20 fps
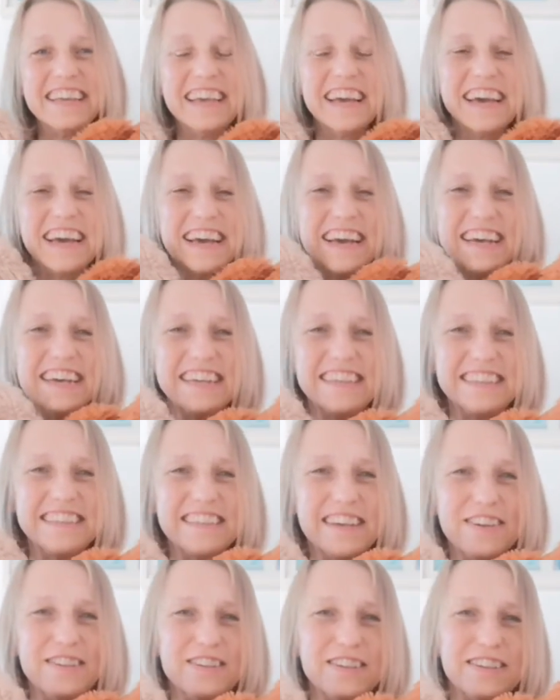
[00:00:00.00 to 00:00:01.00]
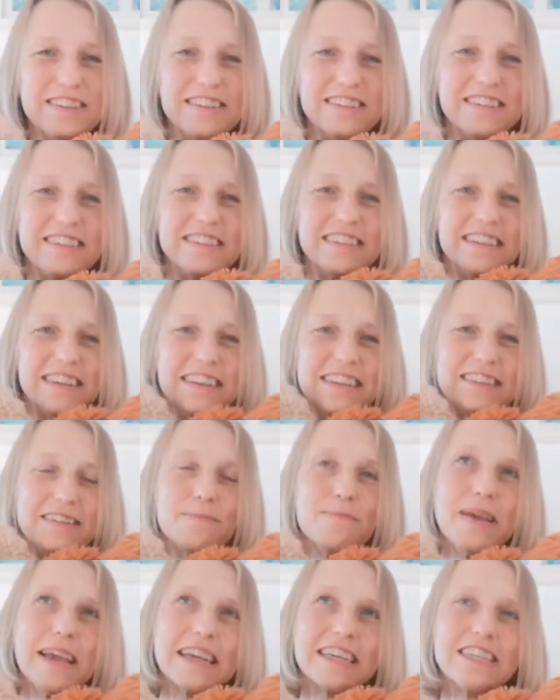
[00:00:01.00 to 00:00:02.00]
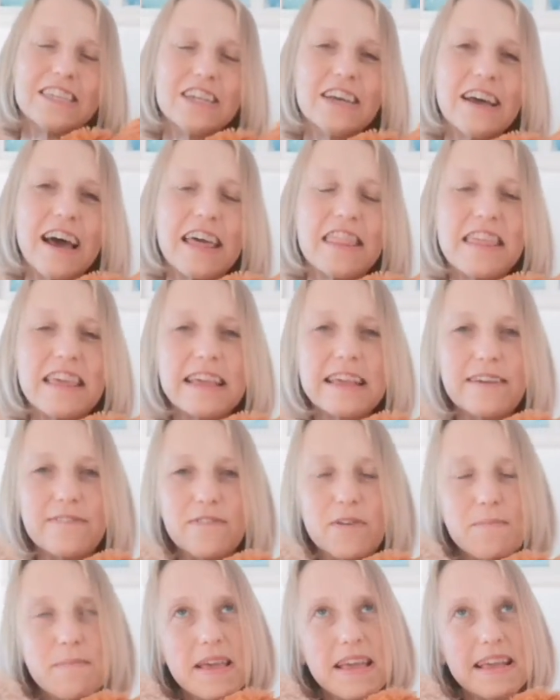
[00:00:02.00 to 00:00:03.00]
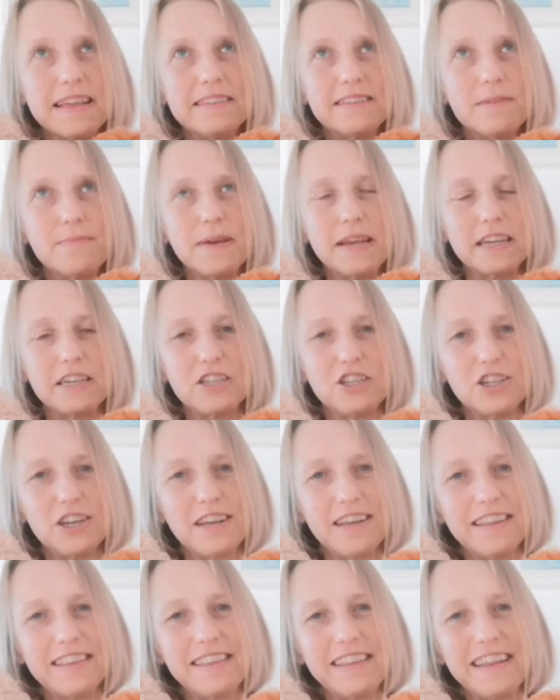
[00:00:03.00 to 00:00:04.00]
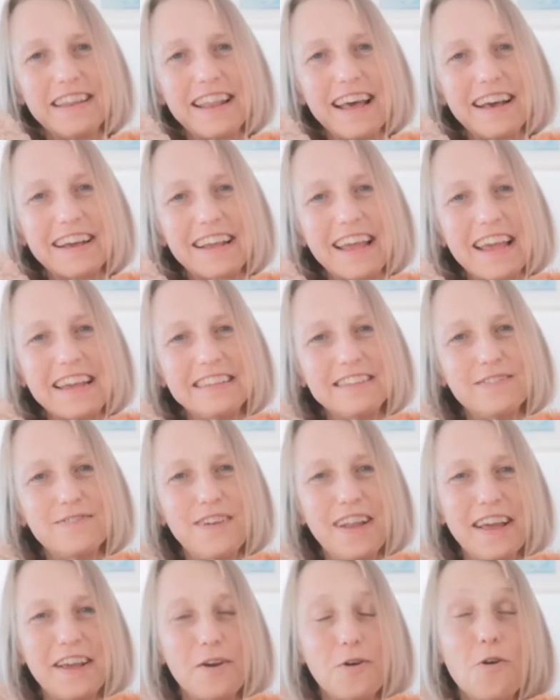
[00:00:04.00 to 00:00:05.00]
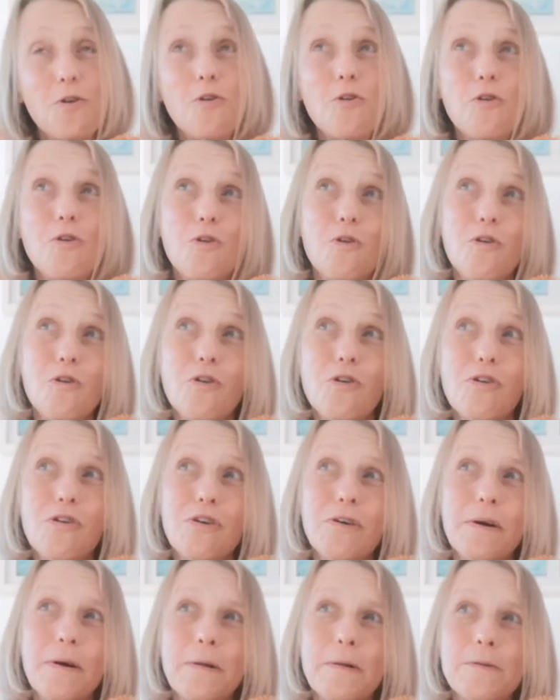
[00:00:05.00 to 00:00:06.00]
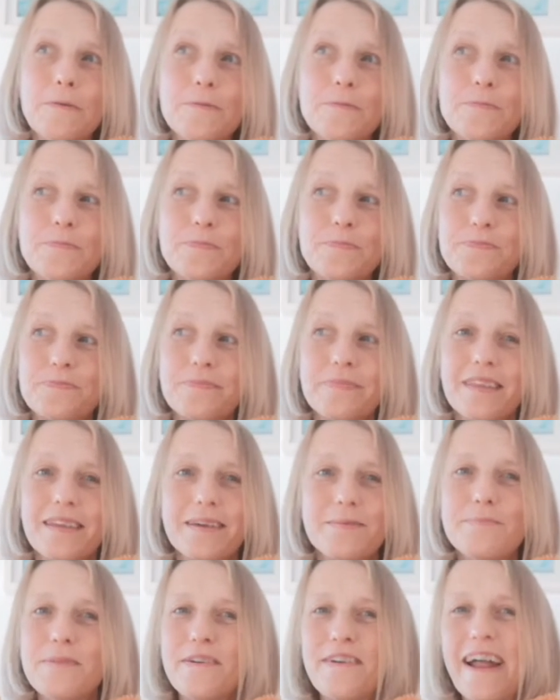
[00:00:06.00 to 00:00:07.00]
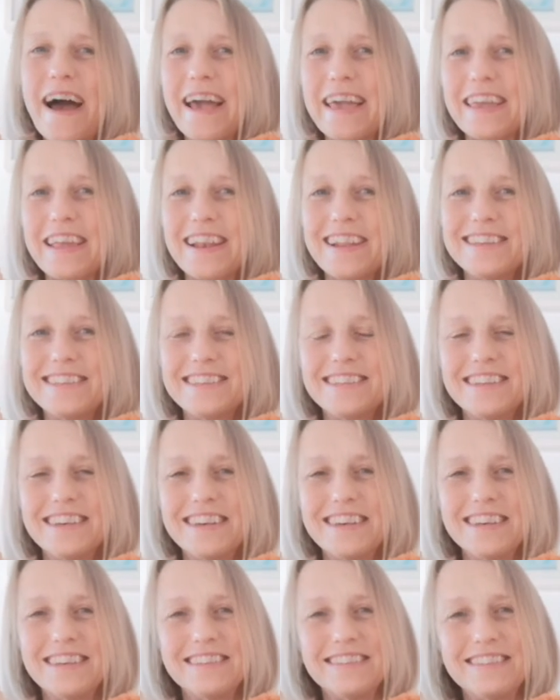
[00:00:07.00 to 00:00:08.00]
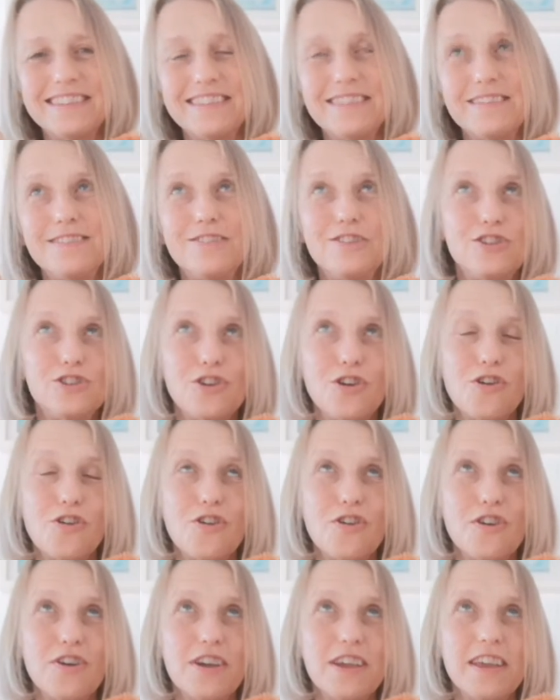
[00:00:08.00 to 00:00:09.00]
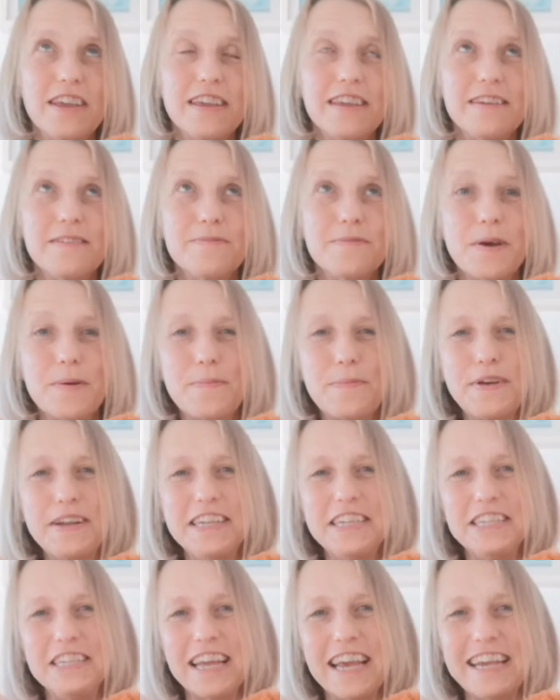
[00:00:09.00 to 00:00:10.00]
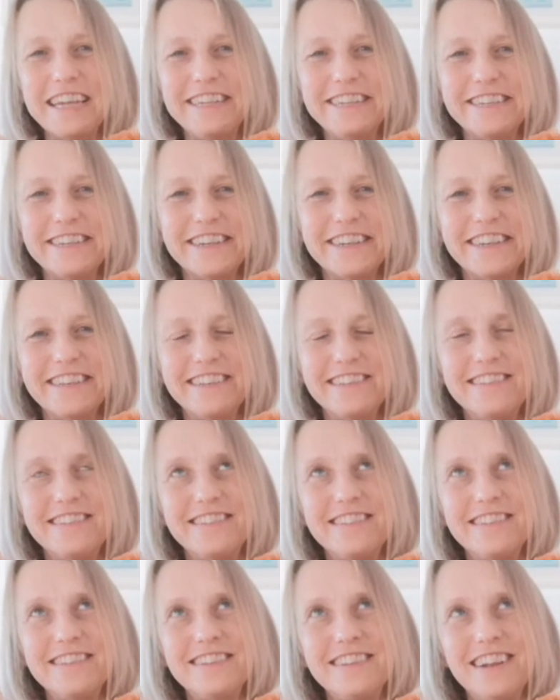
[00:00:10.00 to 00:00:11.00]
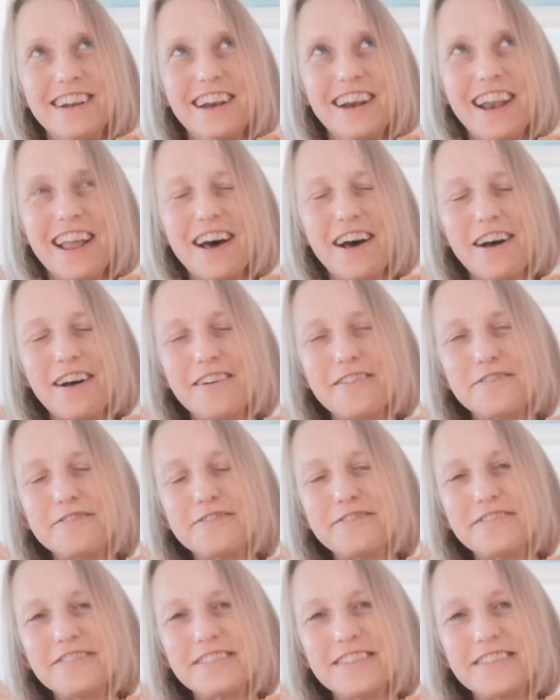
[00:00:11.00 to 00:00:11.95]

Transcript: yeah, so just it's a mixture. I think it for me it's a mixture in that case of like awe, miraculousness, joy, appreciation, love,